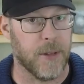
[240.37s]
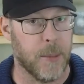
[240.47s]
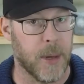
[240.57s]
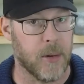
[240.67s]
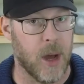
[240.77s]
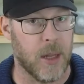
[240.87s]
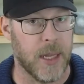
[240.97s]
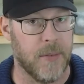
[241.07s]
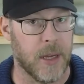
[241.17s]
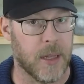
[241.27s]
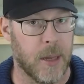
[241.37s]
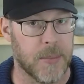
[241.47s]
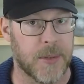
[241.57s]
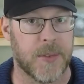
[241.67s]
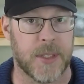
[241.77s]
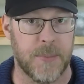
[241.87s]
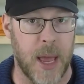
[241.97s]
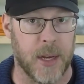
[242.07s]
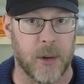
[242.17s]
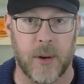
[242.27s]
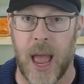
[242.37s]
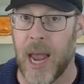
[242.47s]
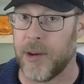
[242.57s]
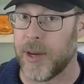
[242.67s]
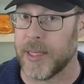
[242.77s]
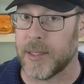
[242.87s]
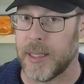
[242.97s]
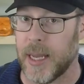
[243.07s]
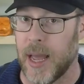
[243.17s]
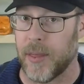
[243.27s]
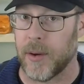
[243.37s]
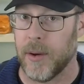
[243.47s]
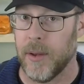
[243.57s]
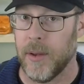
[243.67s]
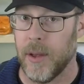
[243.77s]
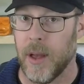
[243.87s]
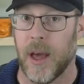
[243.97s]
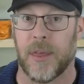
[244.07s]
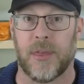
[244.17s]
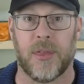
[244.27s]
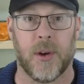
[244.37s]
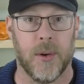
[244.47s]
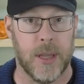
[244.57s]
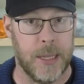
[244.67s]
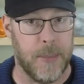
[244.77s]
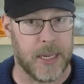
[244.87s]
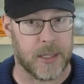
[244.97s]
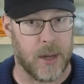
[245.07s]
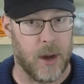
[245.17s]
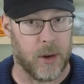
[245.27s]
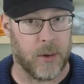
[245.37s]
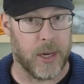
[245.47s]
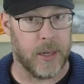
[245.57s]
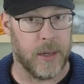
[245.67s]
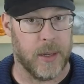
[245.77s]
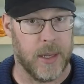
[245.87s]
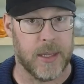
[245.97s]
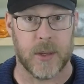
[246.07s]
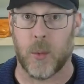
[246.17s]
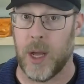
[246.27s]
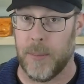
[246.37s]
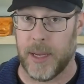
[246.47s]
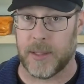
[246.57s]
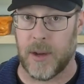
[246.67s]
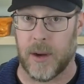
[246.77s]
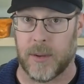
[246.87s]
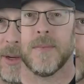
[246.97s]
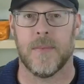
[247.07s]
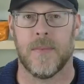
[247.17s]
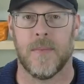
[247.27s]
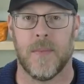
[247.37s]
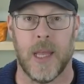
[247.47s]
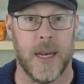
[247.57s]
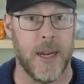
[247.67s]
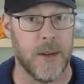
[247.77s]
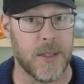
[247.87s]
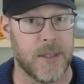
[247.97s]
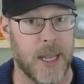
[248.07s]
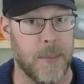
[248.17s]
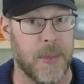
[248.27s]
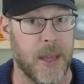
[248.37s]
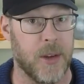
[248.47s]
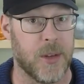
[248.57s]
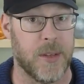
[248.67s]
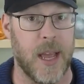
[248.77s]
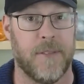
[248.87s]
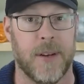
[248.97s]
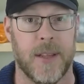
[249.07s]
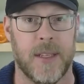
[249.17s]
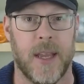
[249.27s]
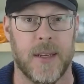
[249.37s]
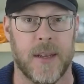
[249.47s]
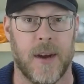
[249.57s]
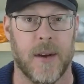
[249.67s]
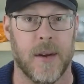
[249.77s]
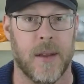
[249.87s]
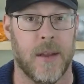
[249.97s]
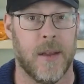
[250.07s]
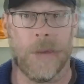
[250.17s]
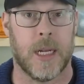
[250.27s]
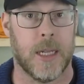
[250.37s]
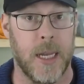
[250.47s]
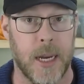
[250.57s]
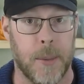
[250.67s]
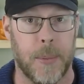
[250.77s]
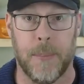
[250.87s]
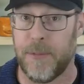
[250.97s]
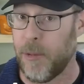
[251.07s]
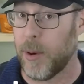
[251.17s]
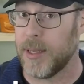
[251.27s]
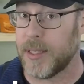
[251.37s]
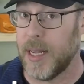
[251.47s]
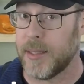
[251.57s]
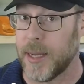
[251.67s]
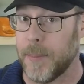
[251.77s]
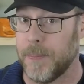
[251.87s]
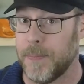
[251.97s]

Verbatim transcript: about not leaving clumps of cement or aggregates together. A thoroughly mixed concrete is a well-mixed concrete. And here's a tip that you should definitely take to heart. Clean up before it sets up.